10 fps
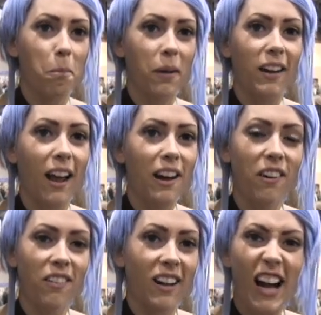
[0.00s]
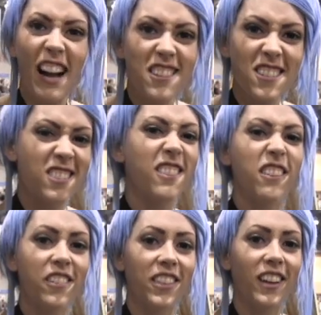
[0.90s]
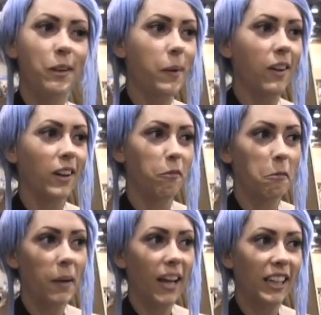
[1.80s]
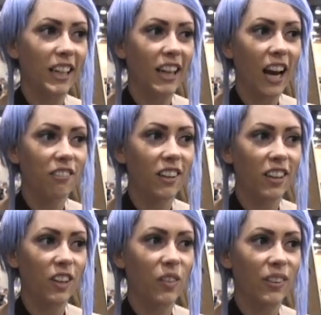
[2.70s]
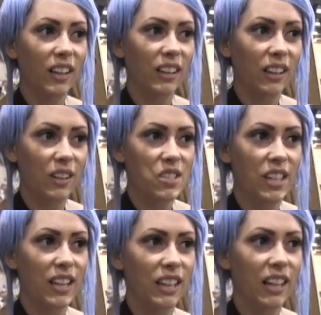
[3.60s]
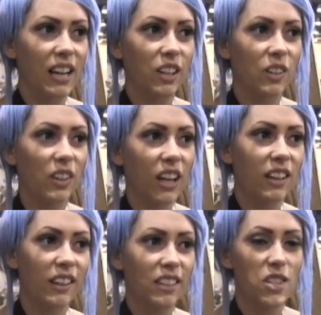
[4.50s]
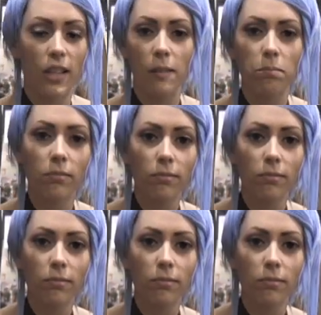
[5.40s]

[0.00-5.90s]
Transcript: But I just love everything about coming back here. I really don't think that there's anything I don't, other than sleep.